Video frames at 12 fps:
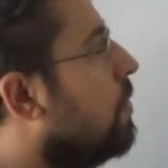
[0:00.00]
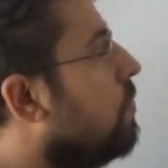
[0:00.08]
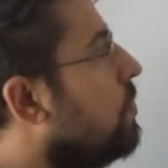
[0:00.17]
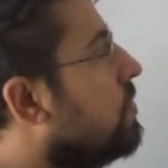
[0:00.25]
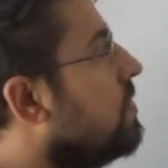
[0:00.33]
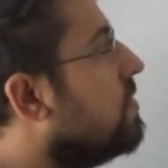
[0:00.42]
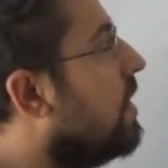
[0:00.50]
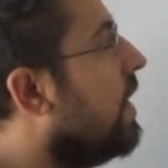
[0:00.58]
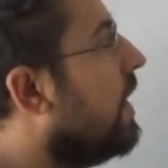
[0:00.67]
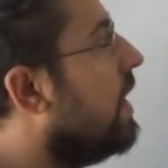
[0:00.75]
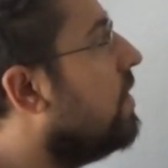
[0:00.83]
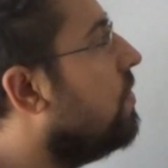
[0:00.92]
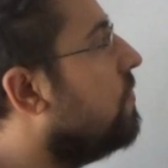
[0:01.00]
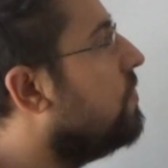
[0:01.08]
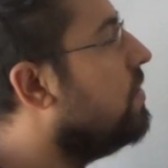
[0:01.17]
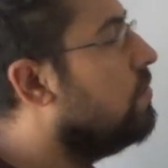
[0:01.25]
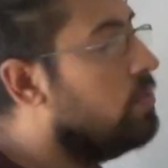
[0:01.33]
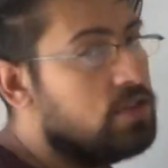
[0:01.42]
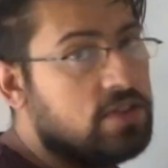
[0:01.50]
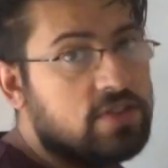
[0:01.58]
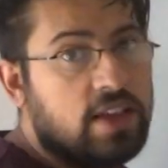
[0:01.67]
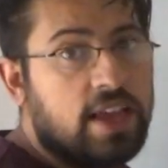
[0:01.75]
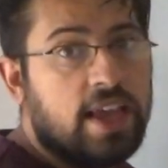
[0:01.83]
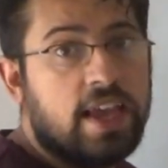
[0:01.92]
which is ahead
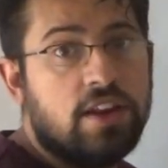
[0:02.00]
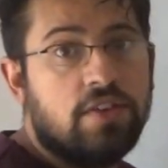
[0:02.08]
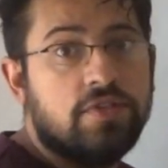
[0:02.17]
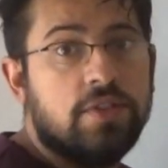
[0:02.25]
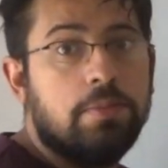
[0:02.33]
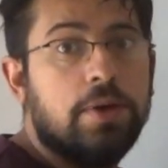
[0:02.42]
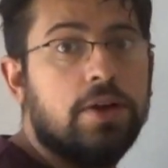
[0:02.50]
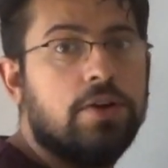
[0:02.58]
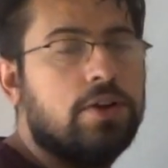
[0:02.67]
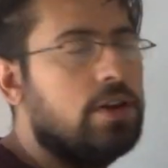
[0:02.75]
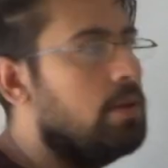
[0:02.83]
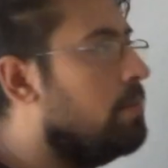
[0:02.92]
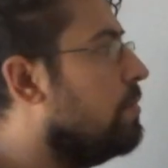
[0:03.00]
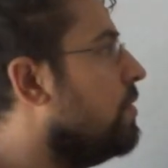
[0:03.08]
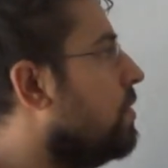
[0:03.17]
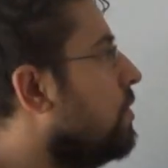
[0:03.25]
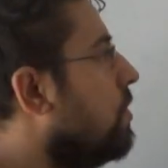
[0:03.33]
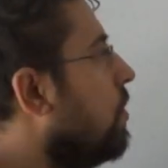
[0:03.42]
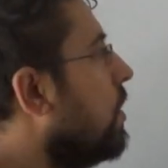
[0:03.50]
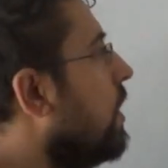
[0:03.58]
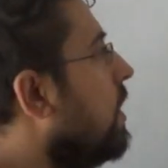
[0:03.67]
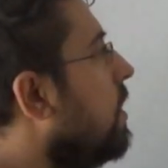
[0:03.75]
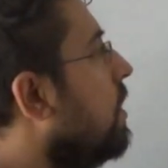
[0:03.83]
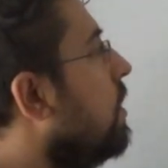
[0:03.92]
of the bigger number.
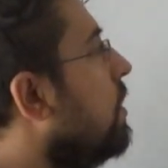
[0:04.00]
Okay?